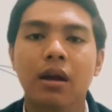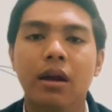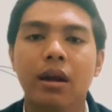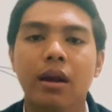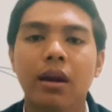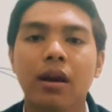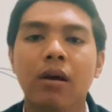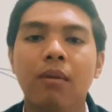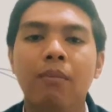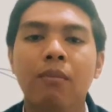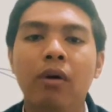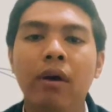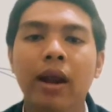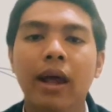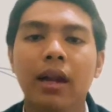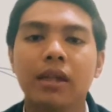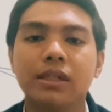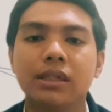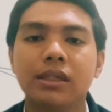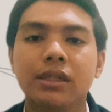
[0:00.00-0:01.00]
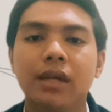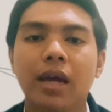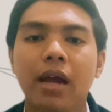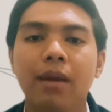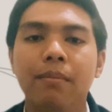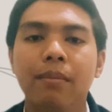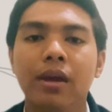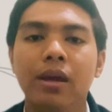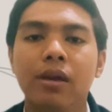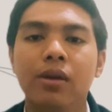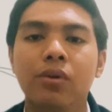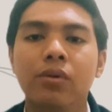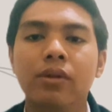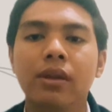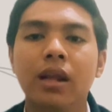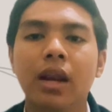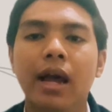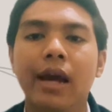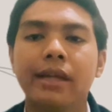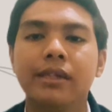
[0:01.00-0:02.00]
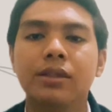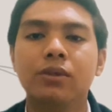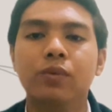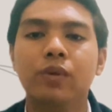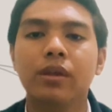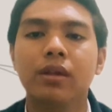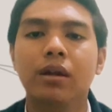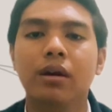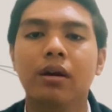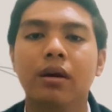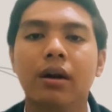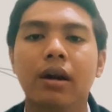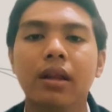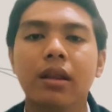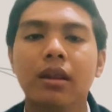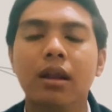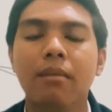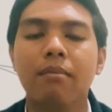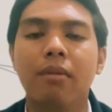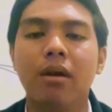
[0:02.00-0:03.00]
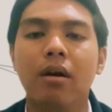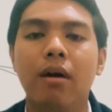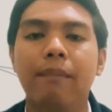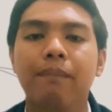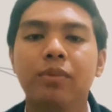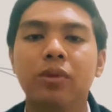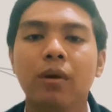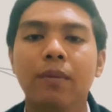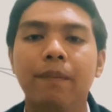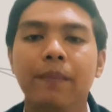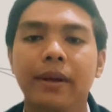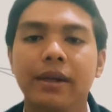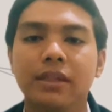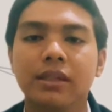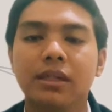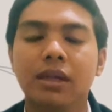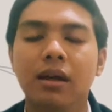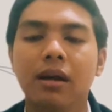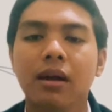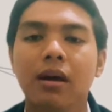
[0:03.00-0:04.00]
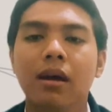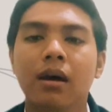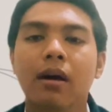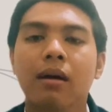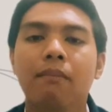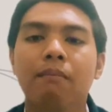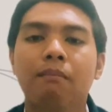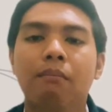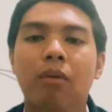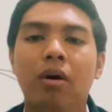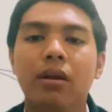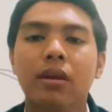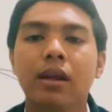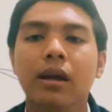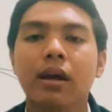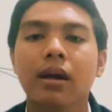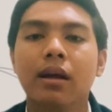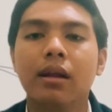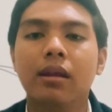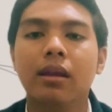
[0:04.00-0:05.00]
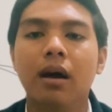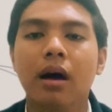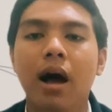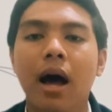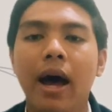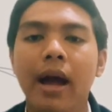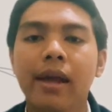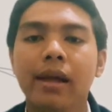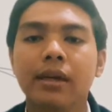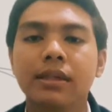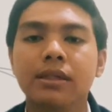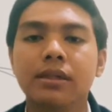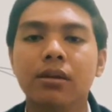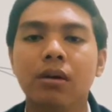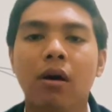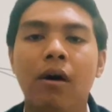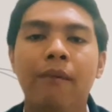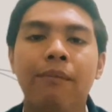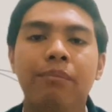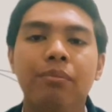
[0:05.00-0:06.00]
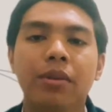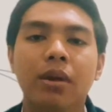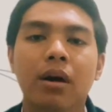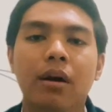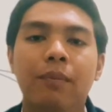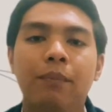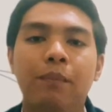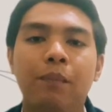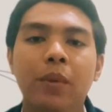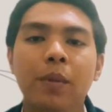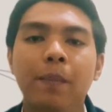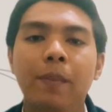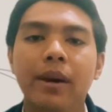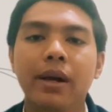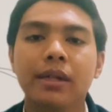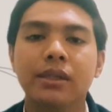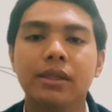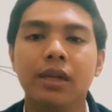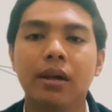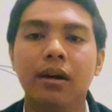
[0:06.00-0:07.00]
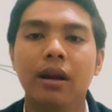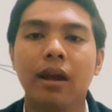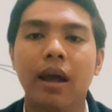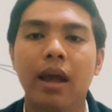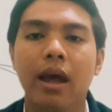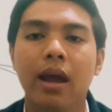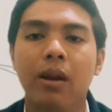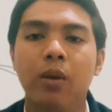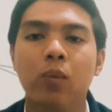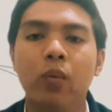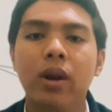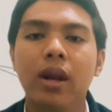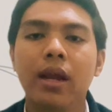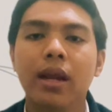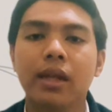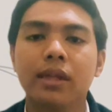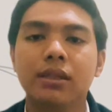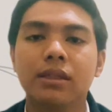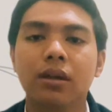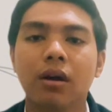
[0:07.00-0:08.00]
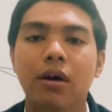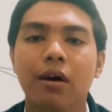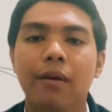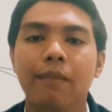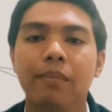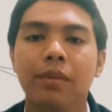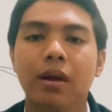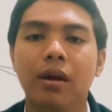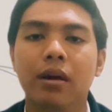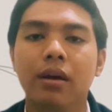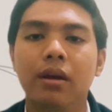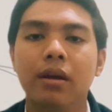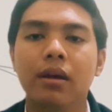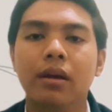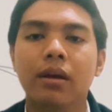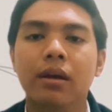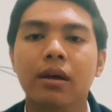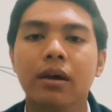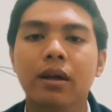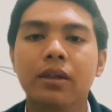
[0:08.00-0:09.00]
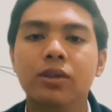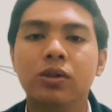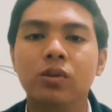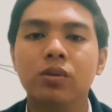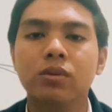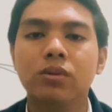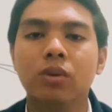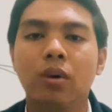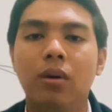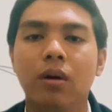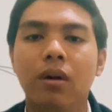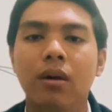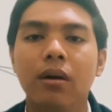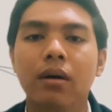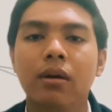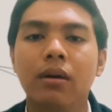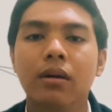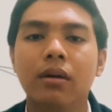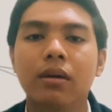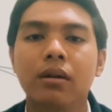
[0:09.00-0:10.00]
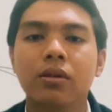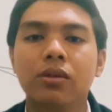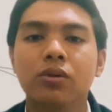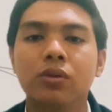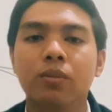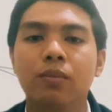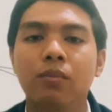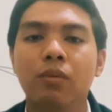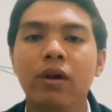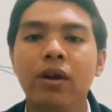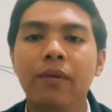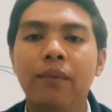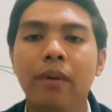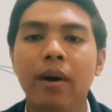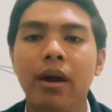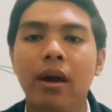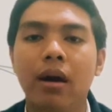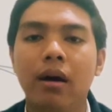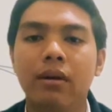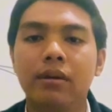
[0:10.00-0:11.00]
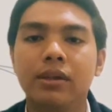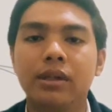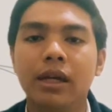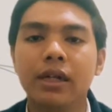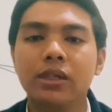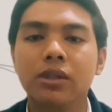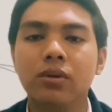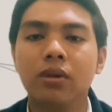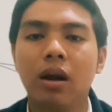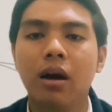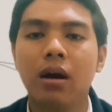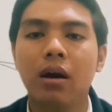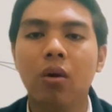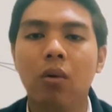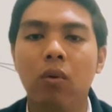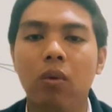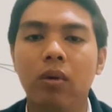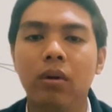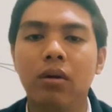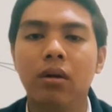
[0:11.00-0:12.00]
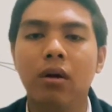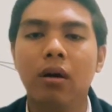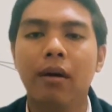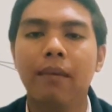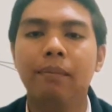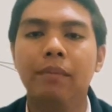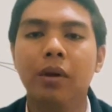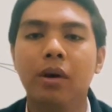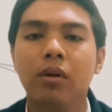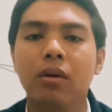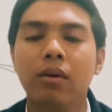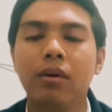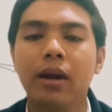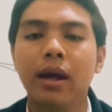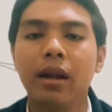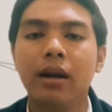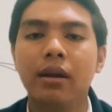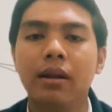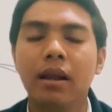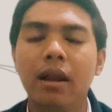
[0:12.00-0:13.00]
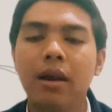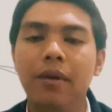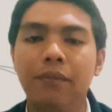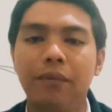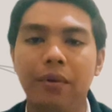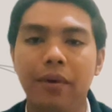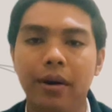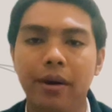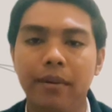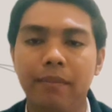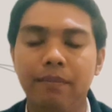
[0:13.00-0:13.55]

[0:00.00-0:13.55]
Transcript: The models can be utilized with a great number of topics, but the highest of the preparation and willingness of the instructor to modify a traditional role of the content delivery.